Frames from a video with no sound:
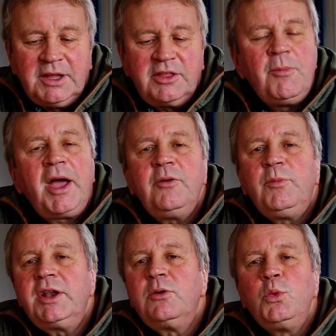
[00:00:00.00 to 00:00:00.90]
There may have
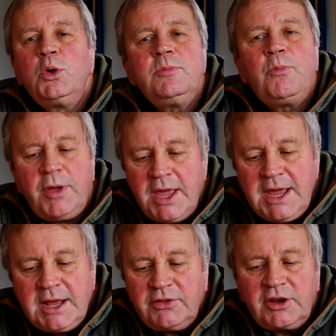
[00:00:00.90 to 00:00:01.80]
been a wooden
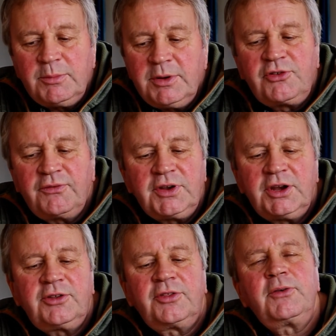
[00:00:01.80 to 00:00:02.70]
peg that had been driven
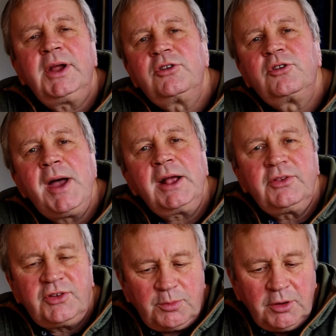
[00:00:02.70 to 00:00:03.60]
into the ground to mark
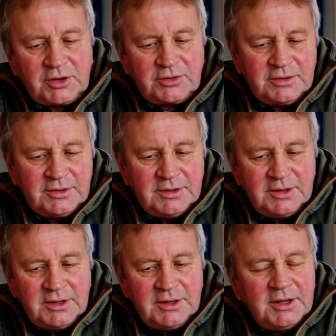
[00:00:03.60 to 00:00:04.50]
the spot,
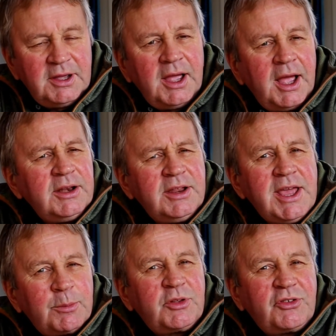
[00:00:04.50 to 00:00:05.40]
and he
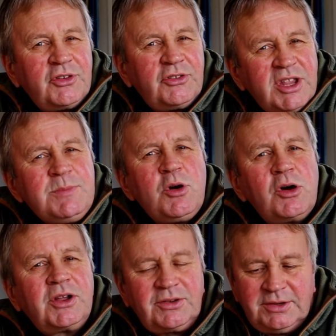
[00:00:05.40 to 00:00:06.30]
happens to step
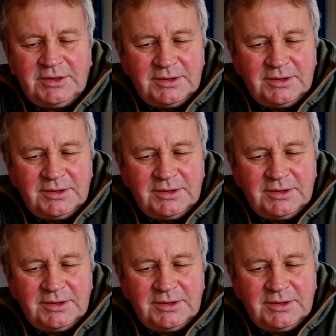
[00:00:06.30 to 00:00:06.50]
on it.